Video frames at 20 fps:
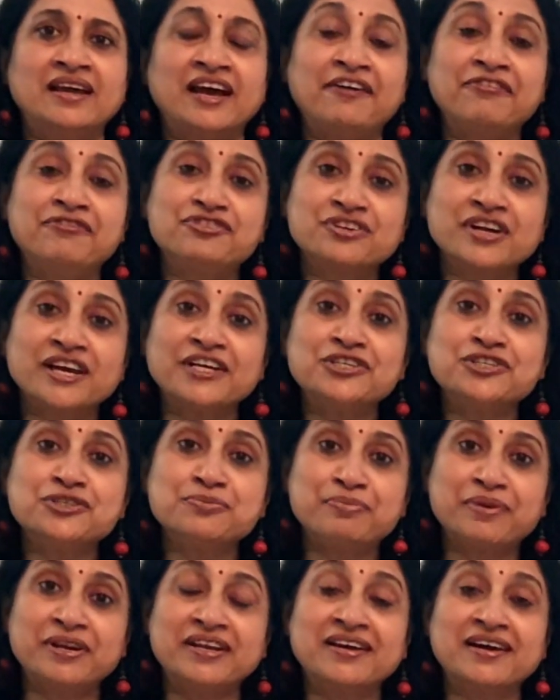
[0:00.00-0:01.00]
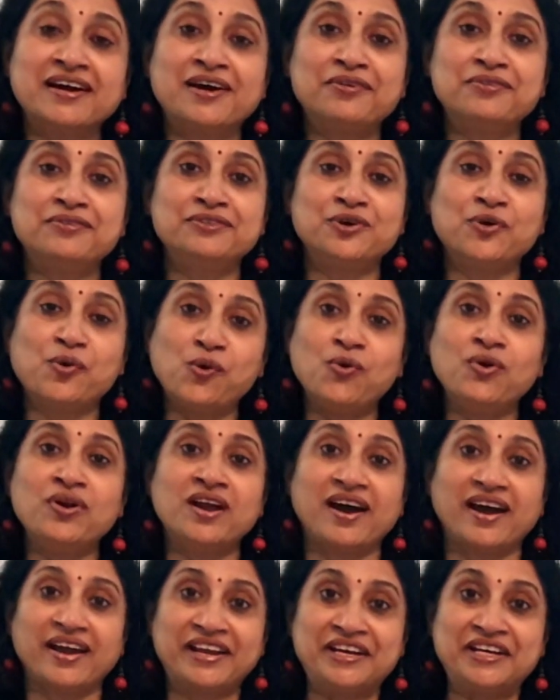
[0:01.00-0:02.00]
I've tried to bring out the
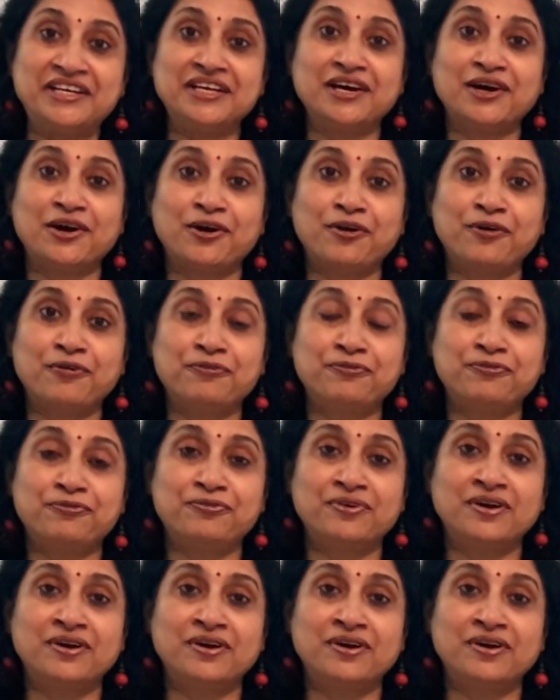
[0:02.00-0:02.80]
whole idea of